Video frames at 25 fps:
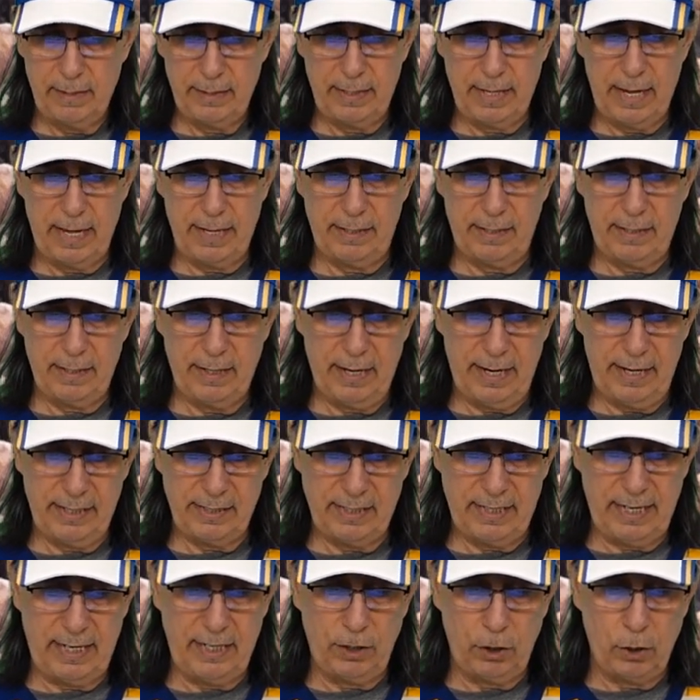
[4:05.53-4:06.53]
That uh,
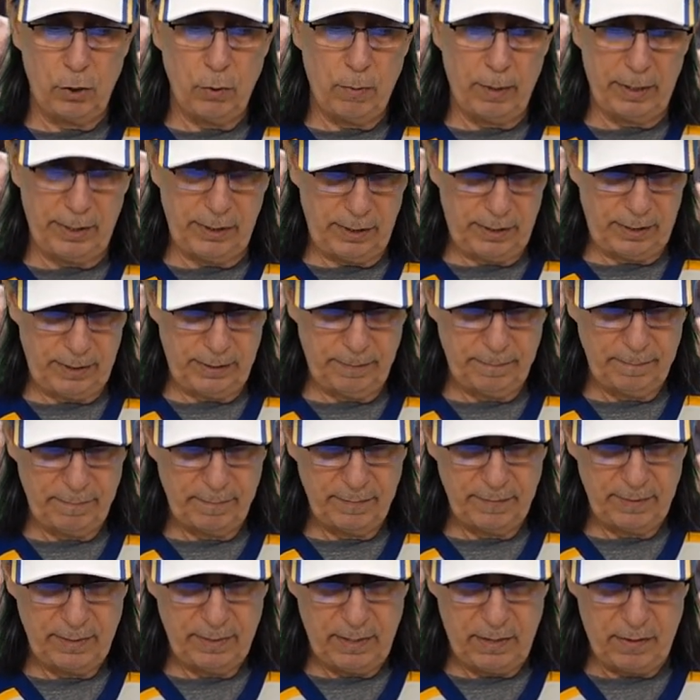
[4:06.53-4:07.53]
and St. Louis,
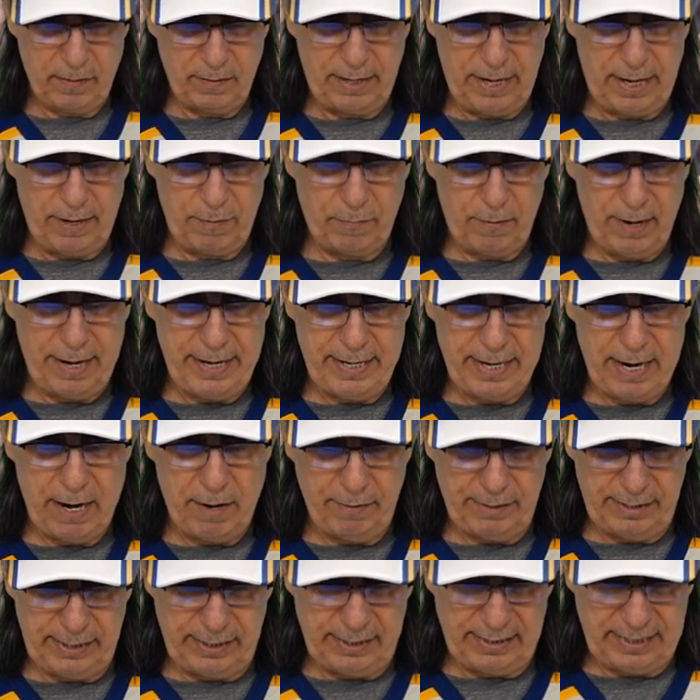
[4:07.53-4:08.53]
okay, right
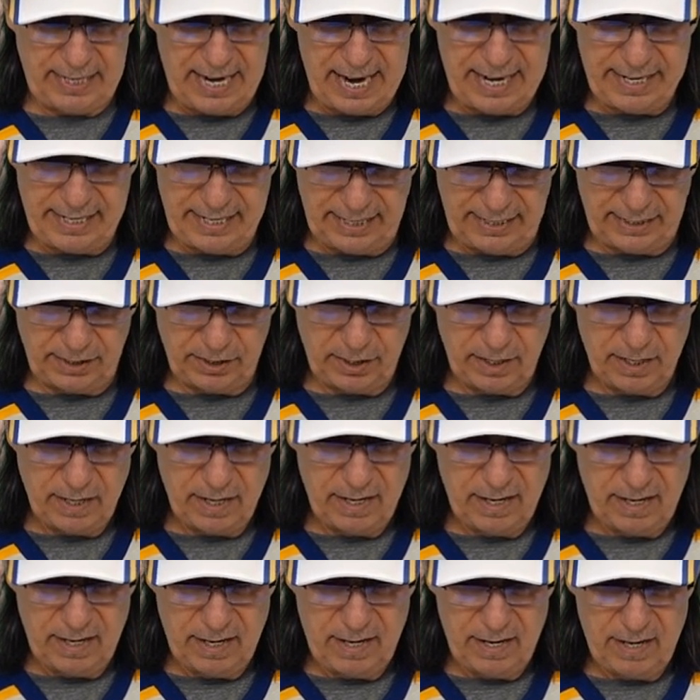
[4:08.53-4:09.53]
now in the standings,
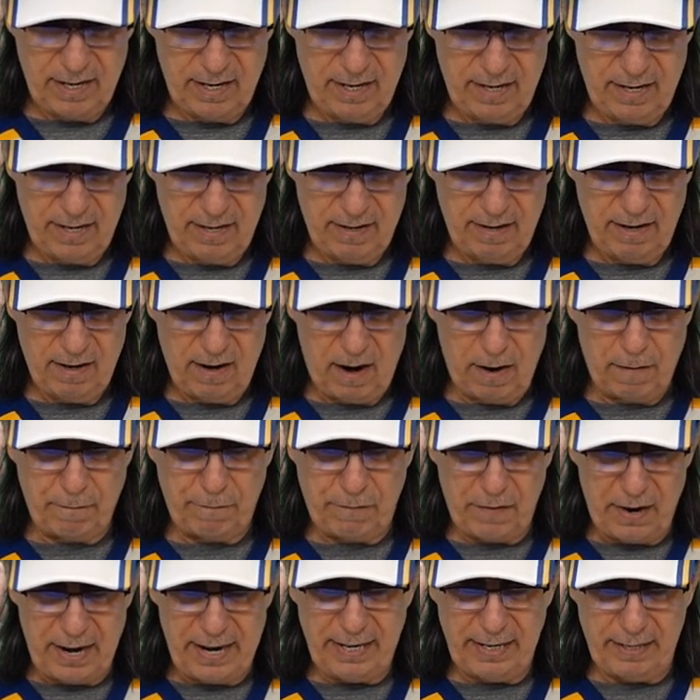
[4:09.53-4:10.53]
are
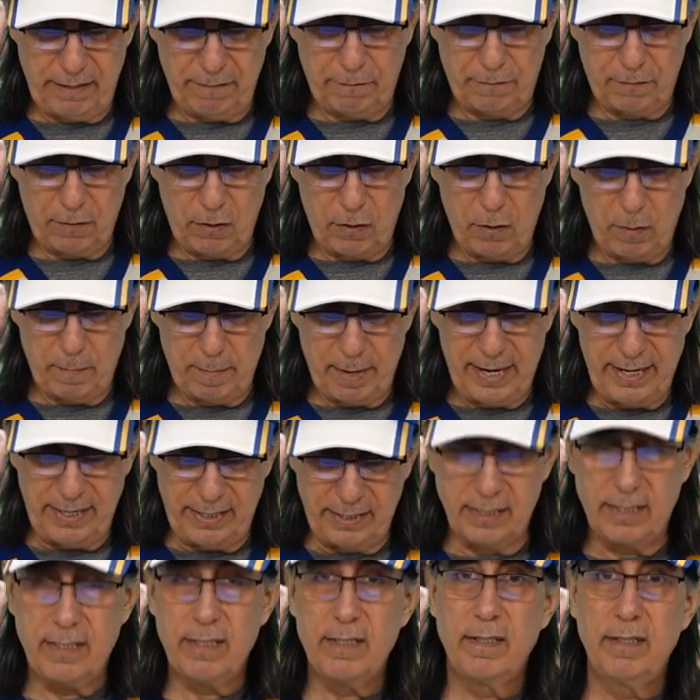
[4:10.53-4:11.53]
fighting for home
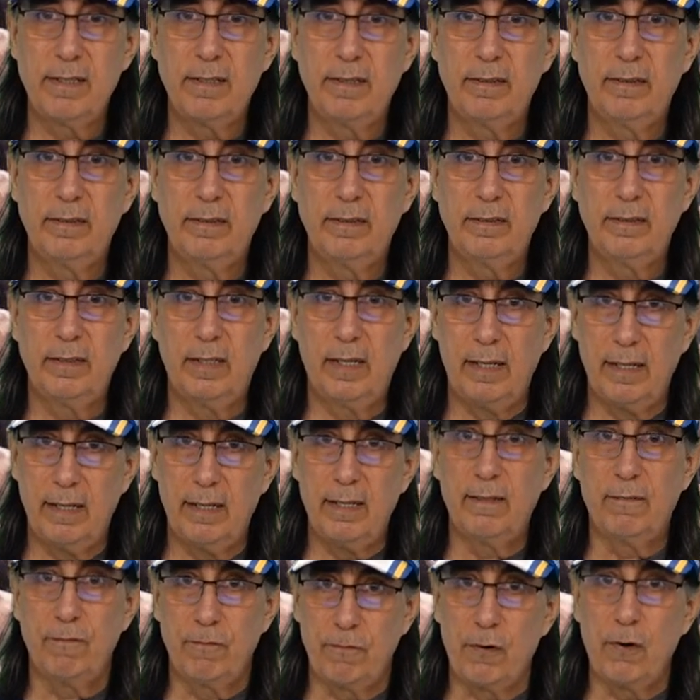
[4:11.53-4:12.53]
ice. Uh,
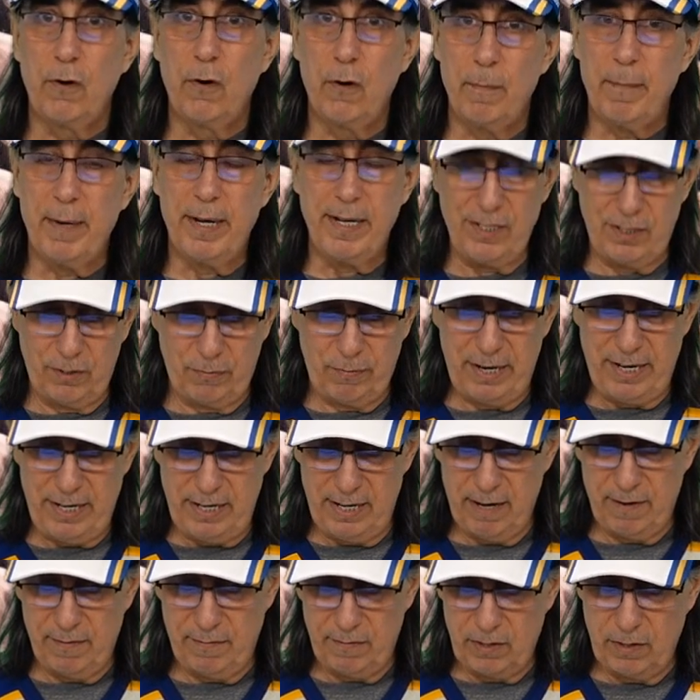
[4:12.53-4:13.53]
uh for home ice right
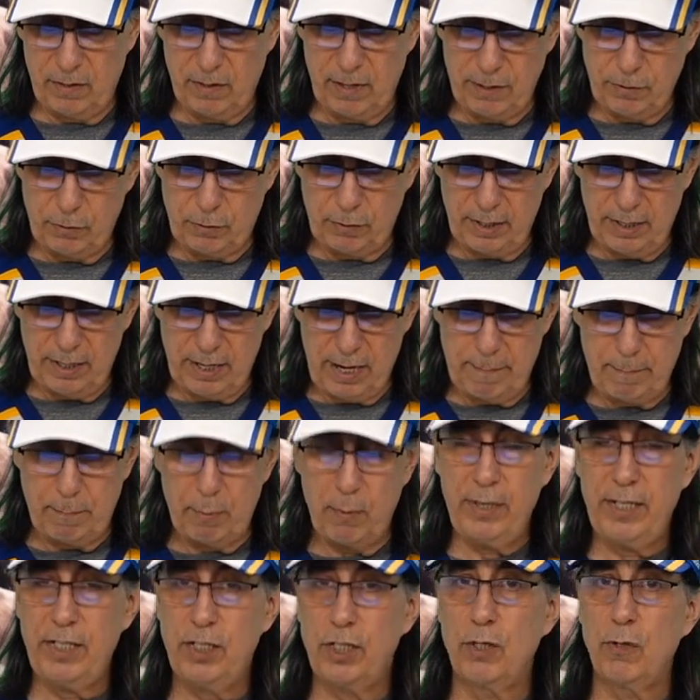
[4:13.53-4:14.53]
now, they're 109
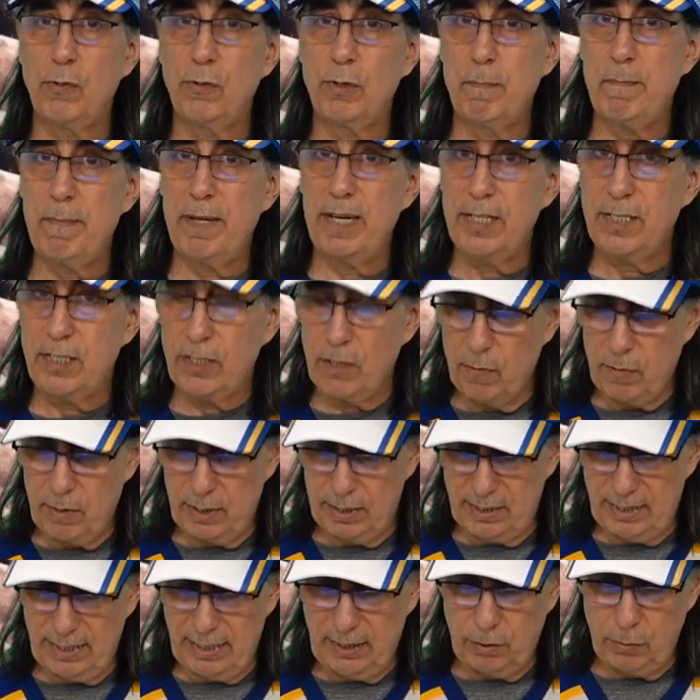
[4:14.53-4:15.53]
points. So is
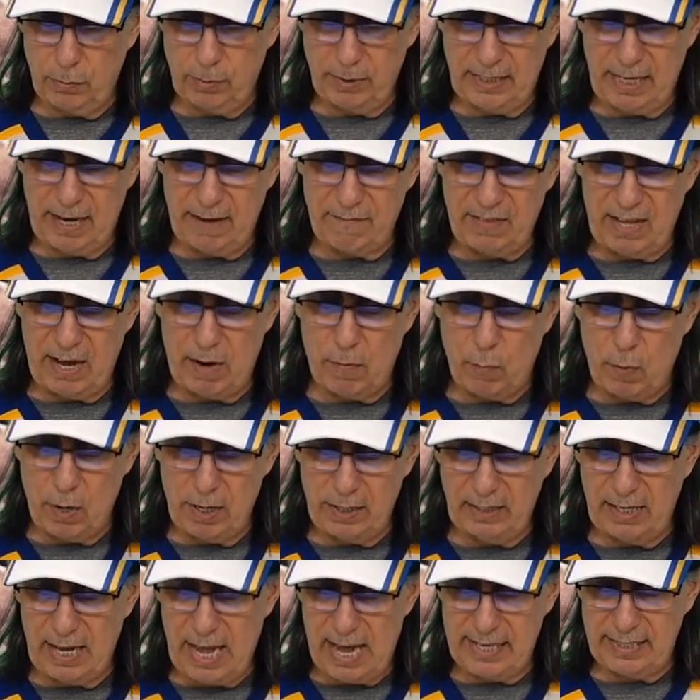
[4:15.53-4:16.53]
Minnesota. St. Louis have that
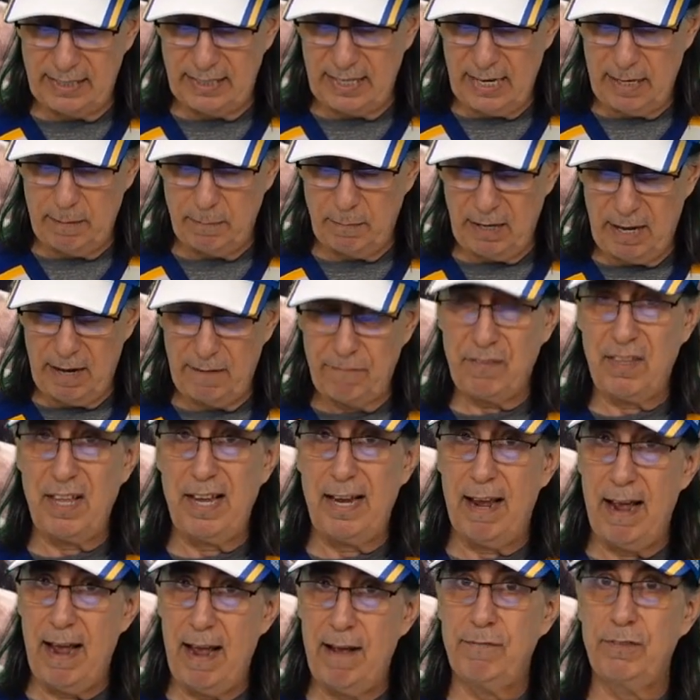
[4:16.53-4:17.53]
one last game left.
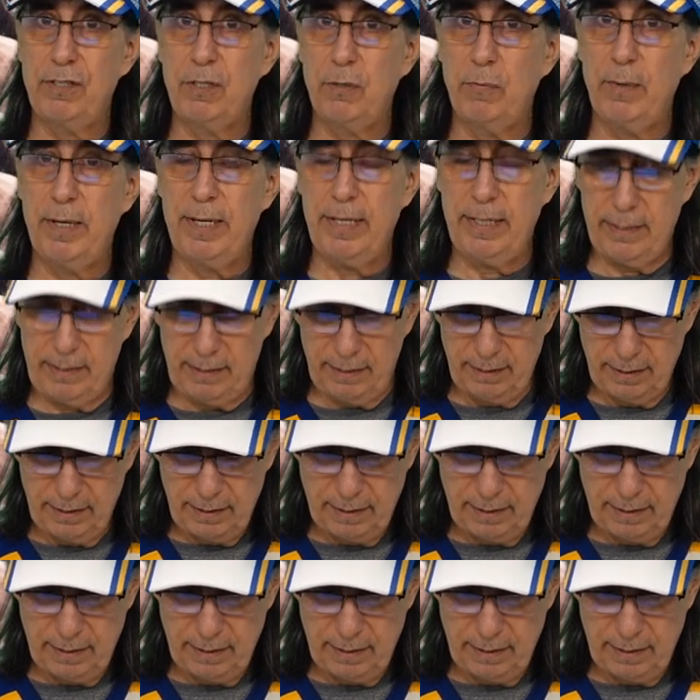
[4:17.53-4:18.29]
They have to win it.